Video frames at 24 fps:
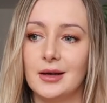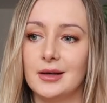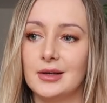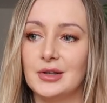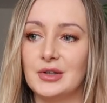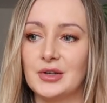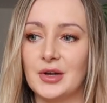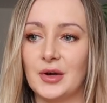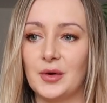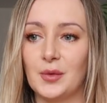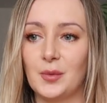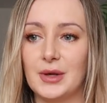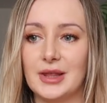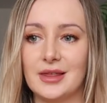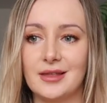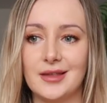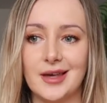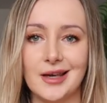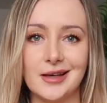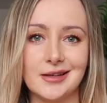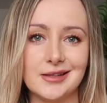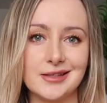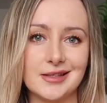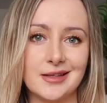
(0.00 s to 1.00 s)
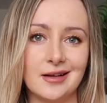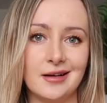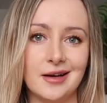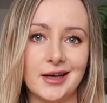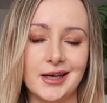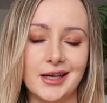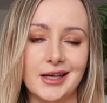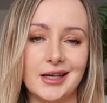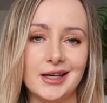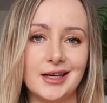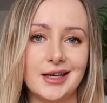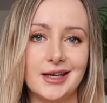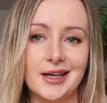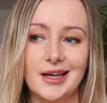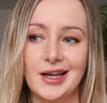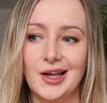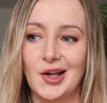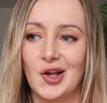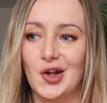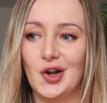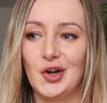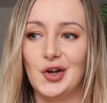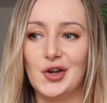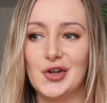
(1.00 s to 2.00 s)
you know, with things like
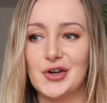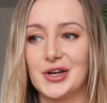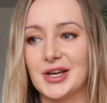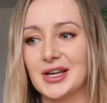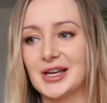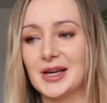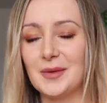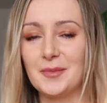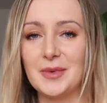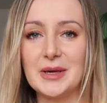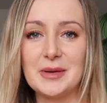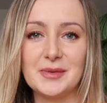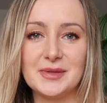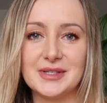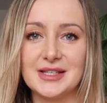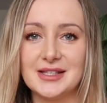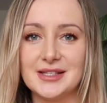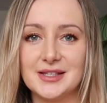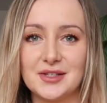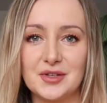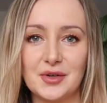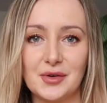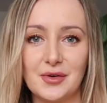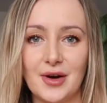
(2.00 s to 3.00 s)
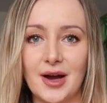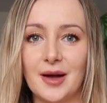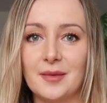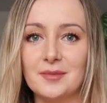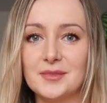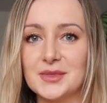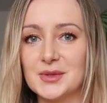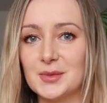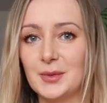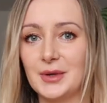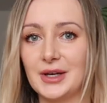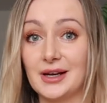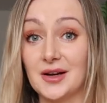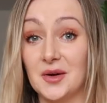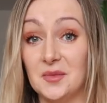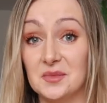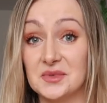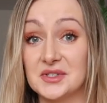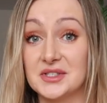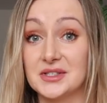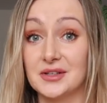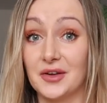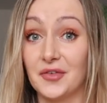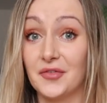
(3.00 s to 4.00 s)
looking at people's Instagrams when it
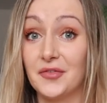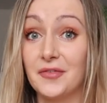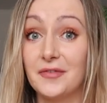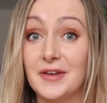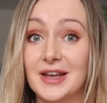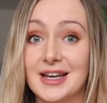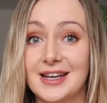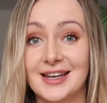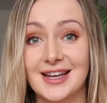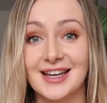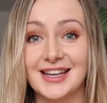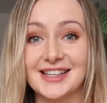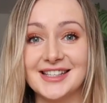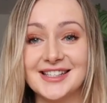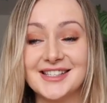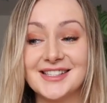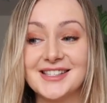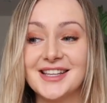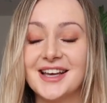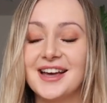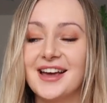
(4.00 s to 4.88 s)
comes to fitness,